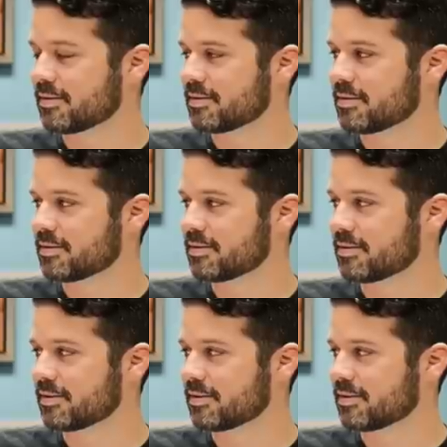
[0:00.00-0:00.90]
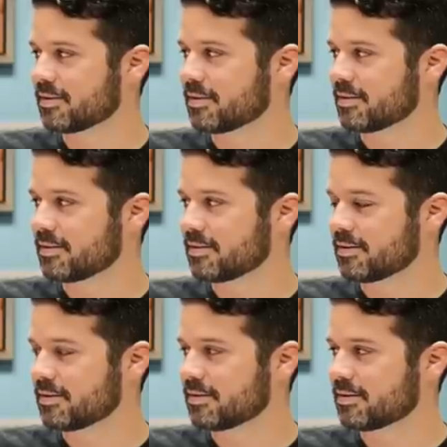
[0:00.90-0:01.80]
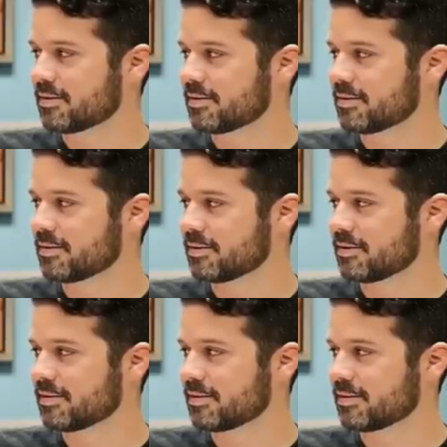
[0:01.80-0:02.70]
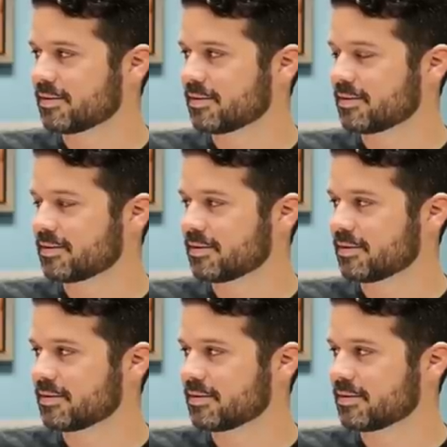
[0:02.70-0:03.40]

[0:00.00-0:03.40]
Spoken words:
No words are spoken by the person on screen.